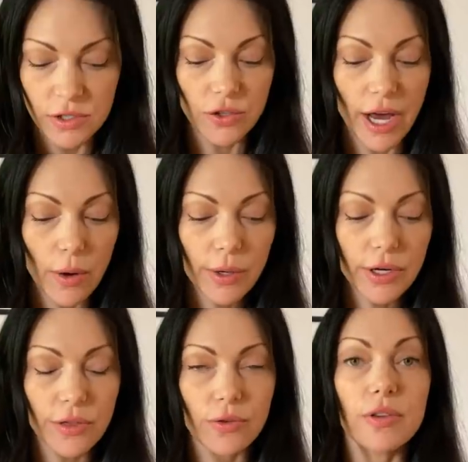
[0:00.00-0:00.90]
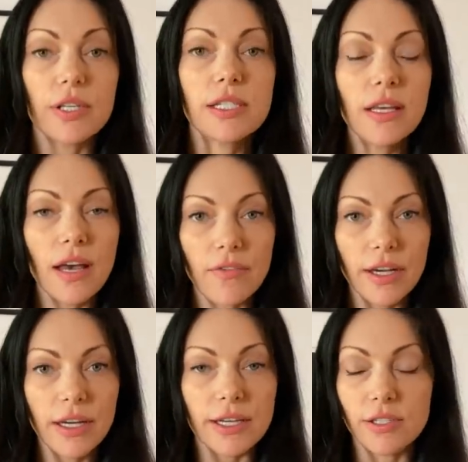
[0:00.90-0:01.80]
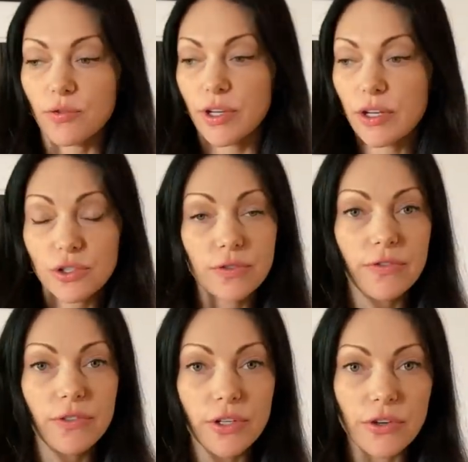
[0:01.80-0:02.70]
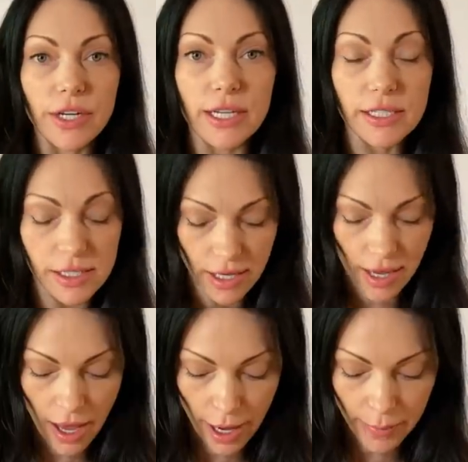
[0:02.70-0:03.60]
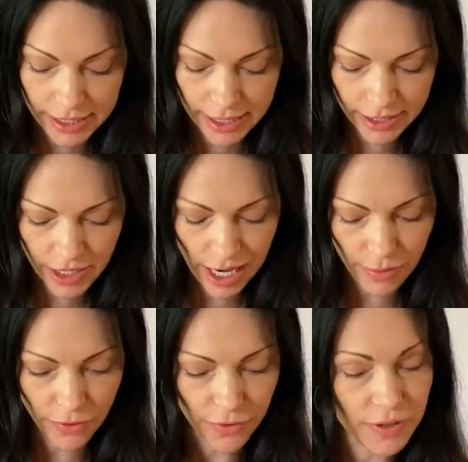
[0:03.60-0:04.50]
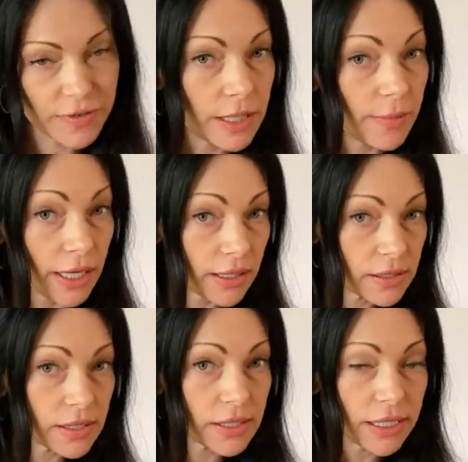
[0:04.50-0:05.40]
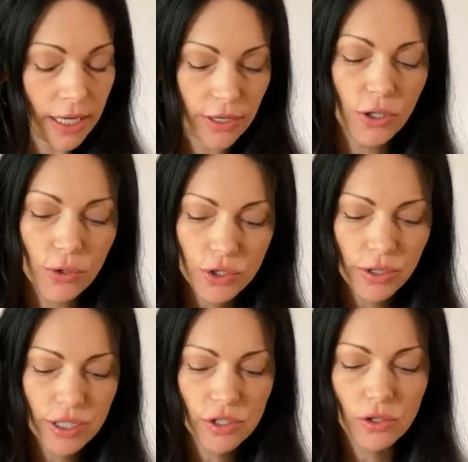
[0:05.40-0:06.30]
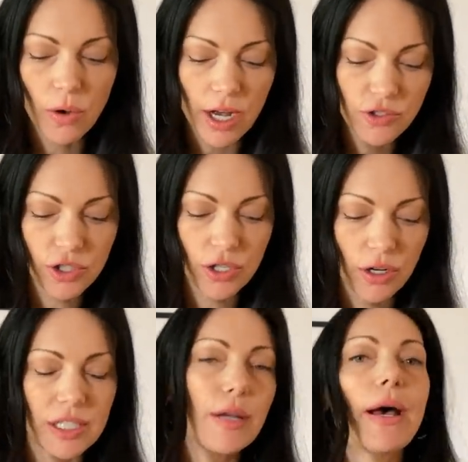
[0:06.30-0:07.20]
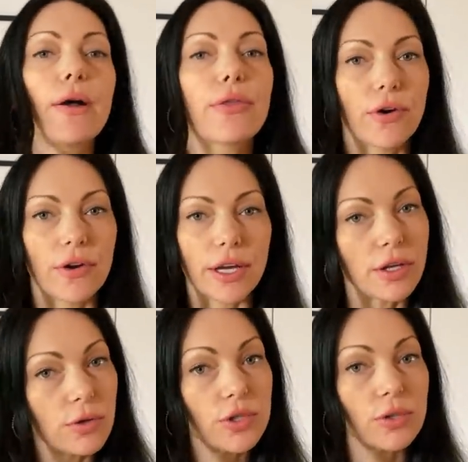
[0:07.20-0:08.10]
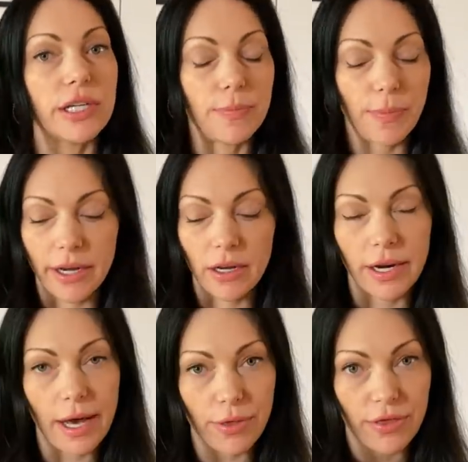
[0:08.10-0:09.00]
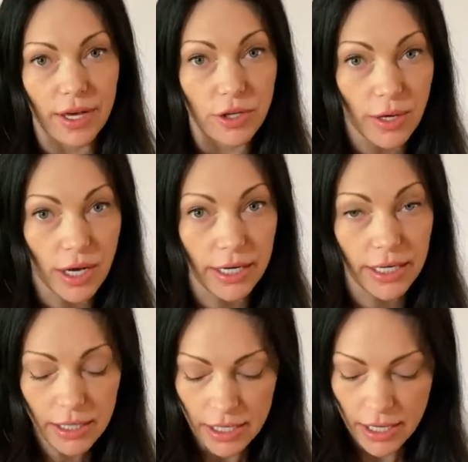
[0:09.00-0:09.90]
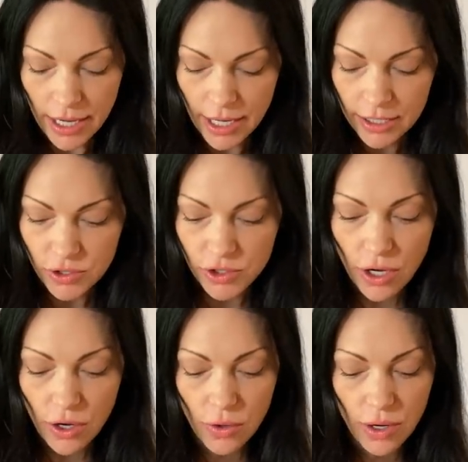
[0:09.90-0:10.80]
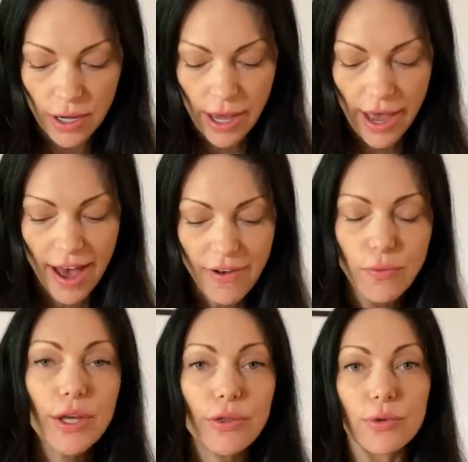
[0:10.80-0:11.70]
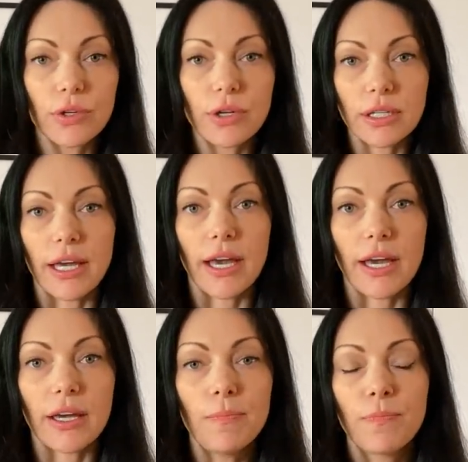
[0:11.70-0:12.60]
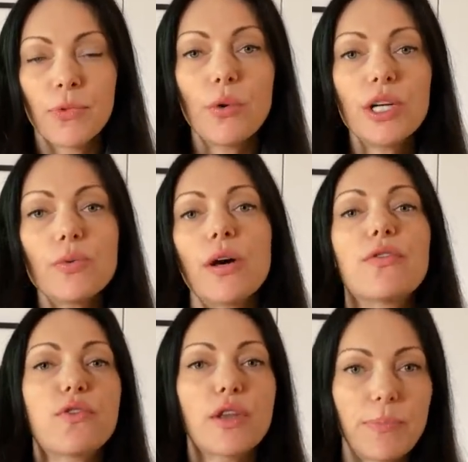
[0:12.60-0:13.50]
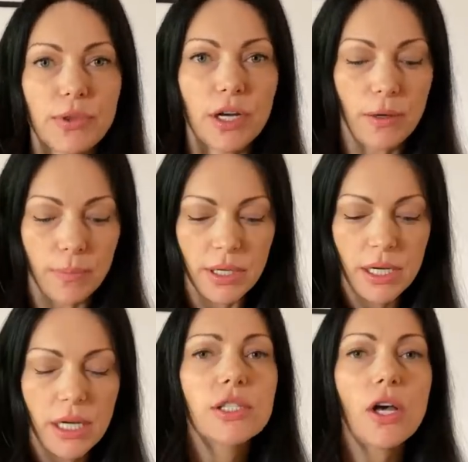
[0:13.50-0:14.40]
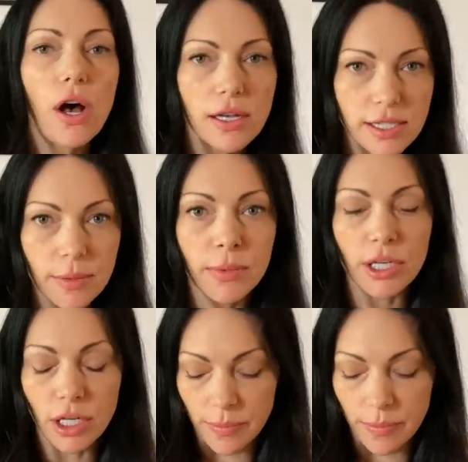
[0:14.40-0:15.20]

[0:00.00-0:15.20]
So now we're gonna throw this in the oven. It's 350 degrees. I'm gonna set a timer for 15 minutes. Usually squash is cooked in about 30, usually, depending on how thick you cut it. So halfway through cooking, you always wanna flip them, toss them a little